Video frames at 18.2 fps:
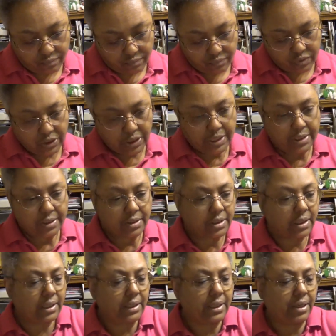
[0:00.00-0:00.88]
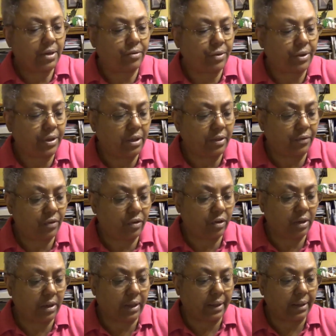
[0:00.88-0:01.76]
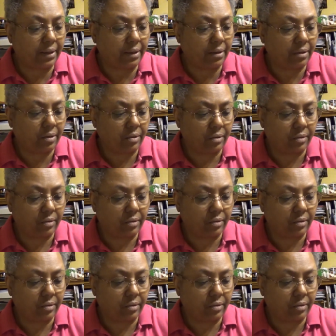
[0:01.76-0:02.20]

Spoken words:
change the lettering if you'd like.